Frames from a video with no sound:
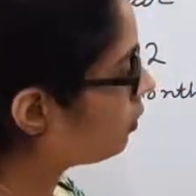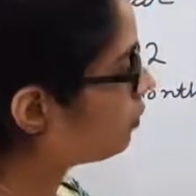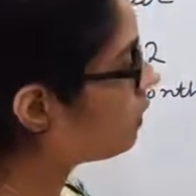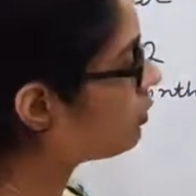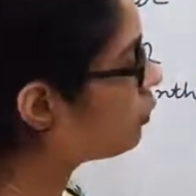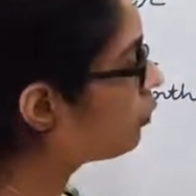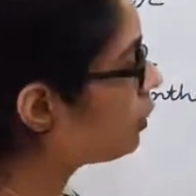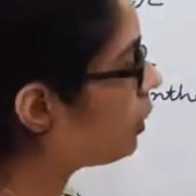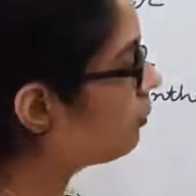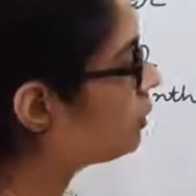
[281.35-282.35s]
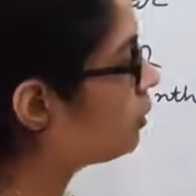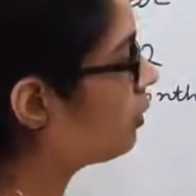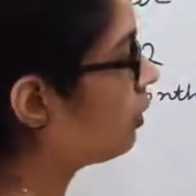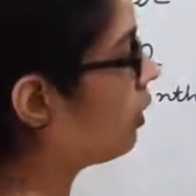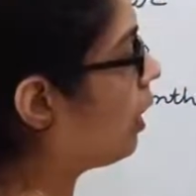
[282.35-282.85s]
these two terms,
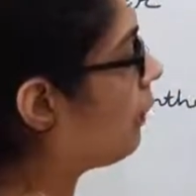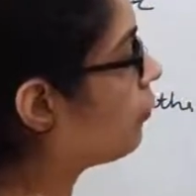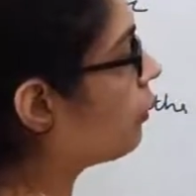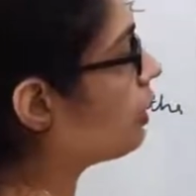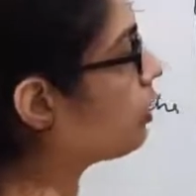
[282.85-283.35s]
upward